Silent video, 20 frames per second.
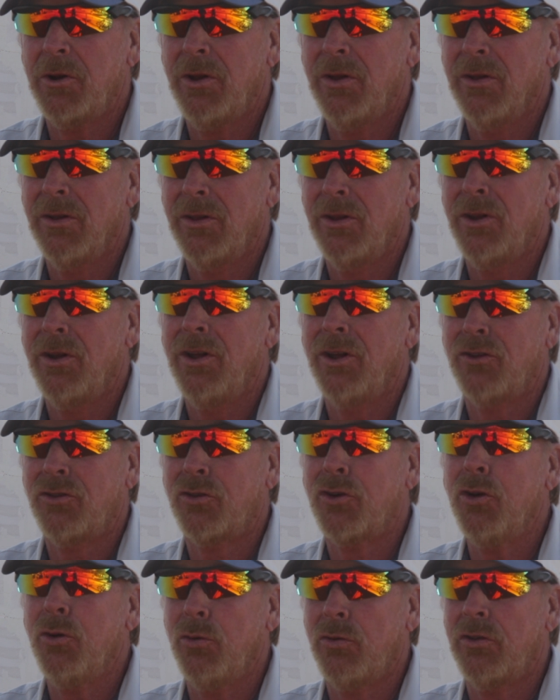
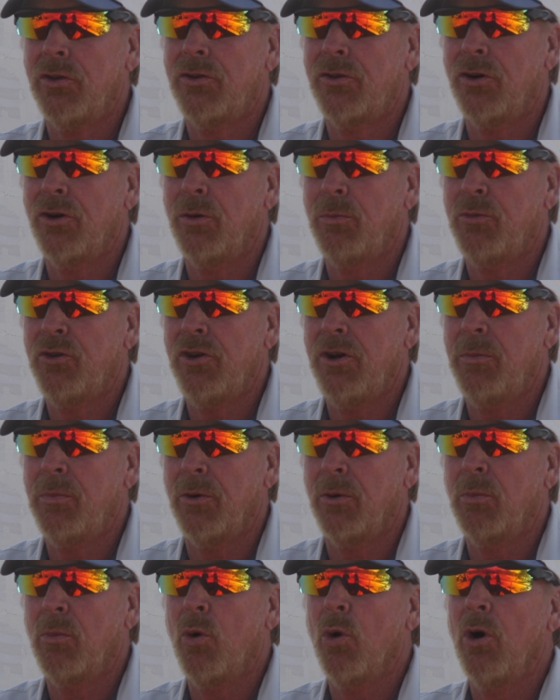the term
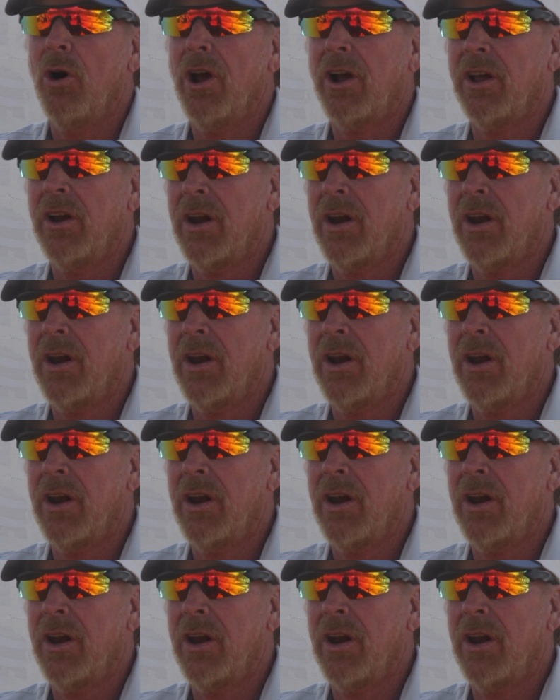cheaper, more